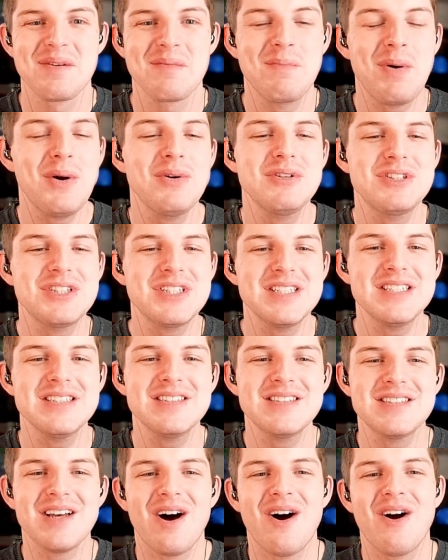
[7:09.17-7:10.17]

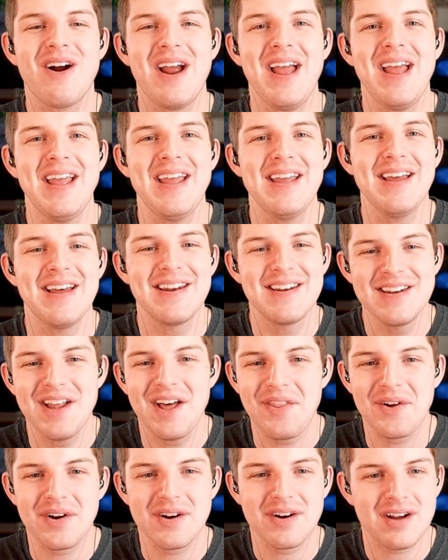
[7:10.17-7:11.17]
Potions are
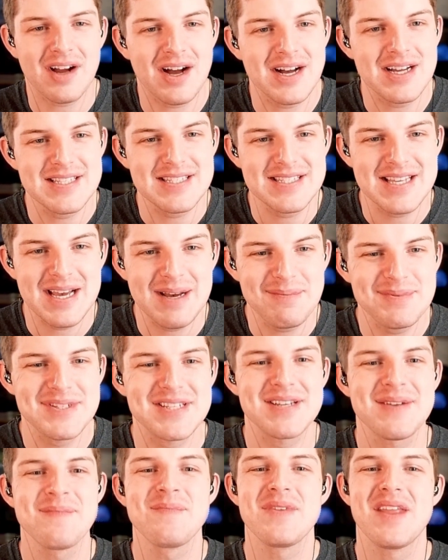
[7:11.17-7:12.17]
another concept.